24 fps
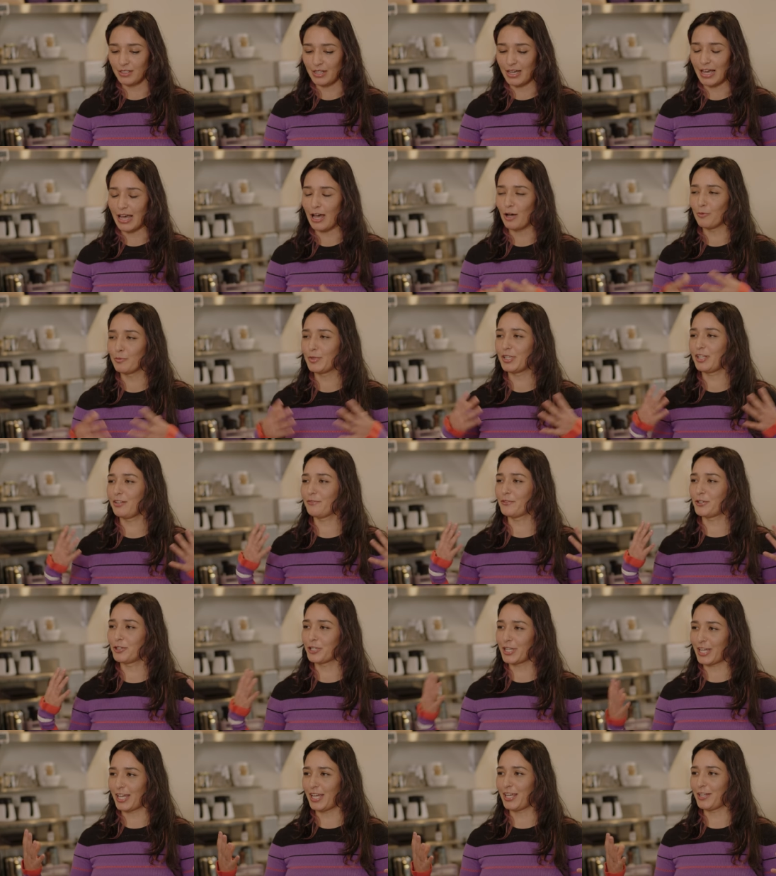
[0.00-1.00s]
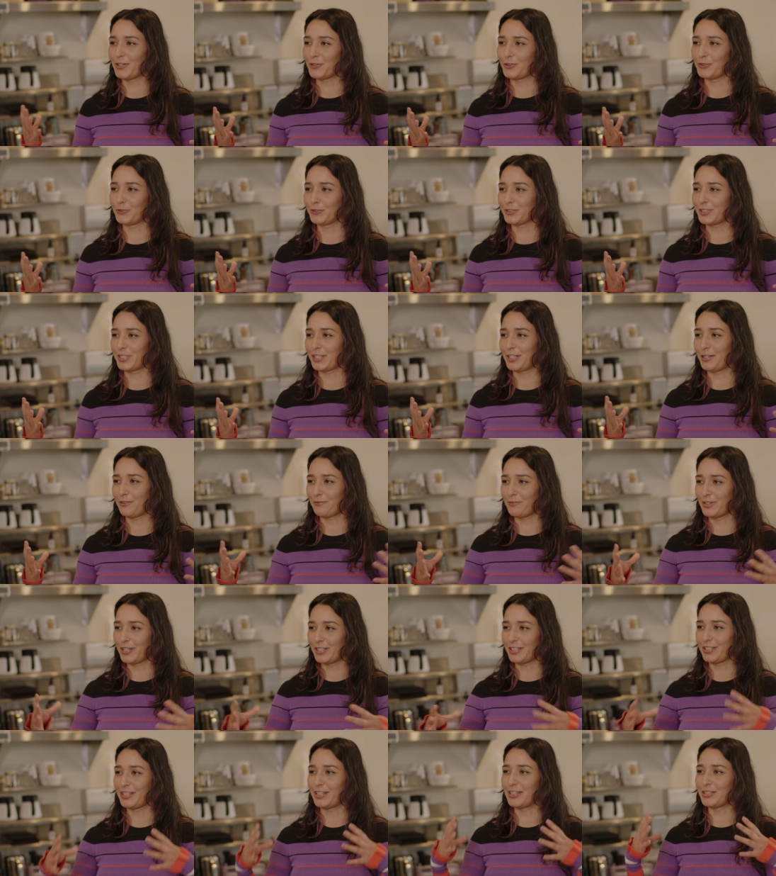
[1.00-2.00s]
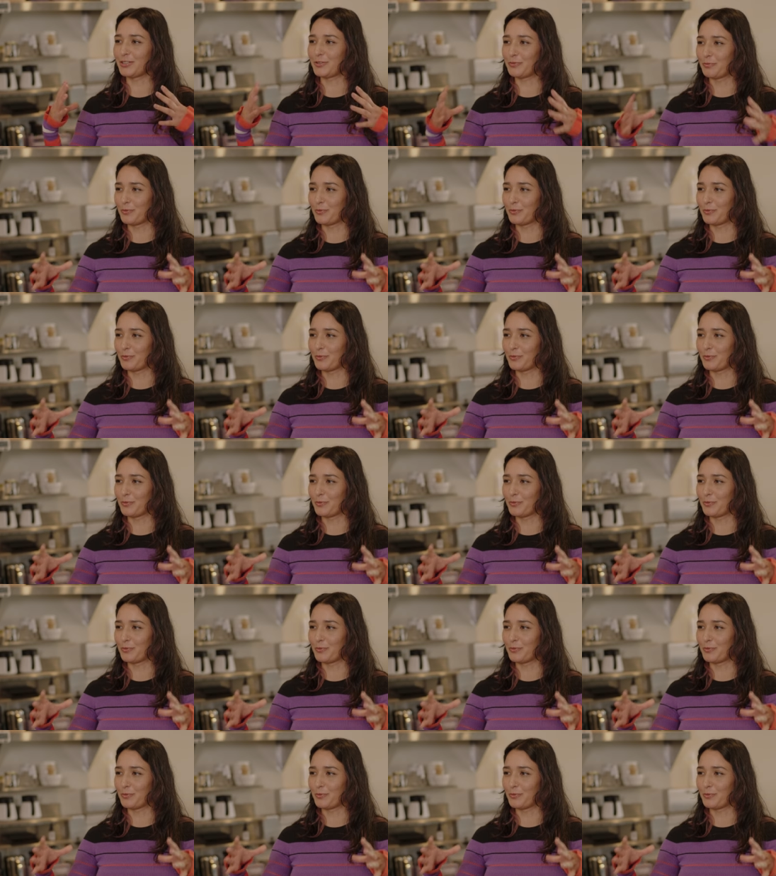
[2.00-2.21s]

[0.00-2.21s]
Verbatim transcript: how many volcanoes can you find in that